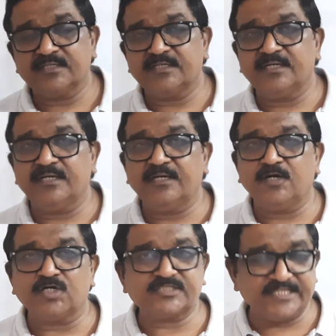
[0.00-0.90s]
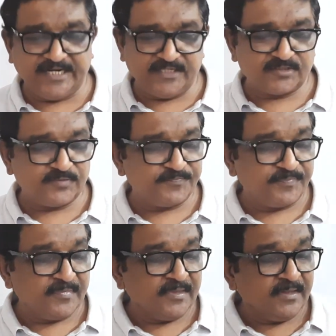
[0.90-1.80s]
oxides.
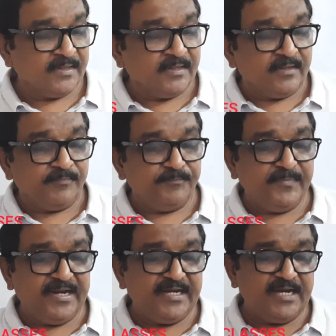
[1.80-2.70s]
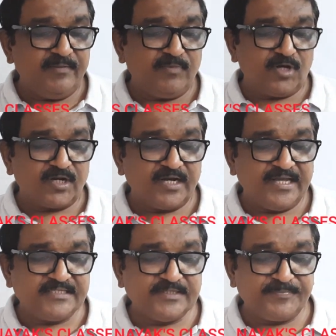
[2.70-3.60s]
Mendeleev
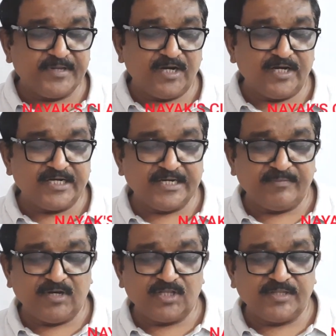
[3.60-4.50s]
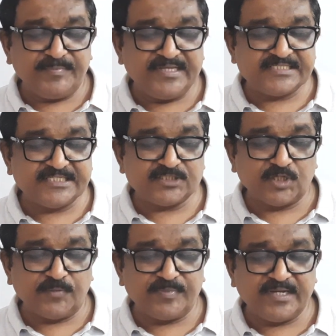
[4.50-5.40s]
organized the periodic table on the basis
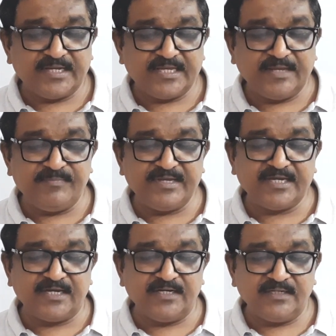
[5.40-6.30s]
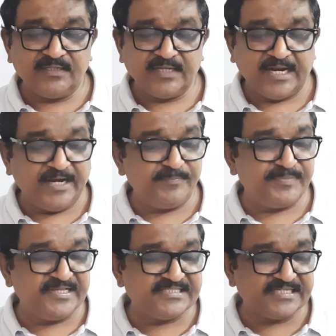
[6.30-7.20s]
of chemical and
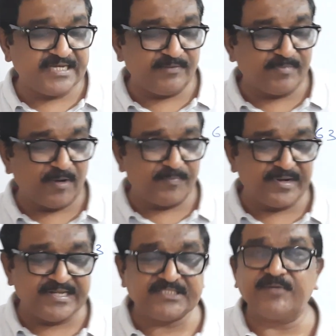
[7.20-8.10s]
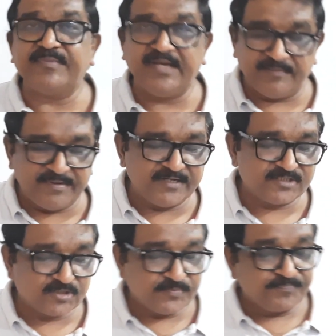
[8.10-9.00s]
physical properties of
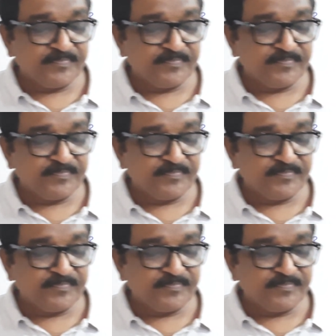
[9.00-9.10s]
elements.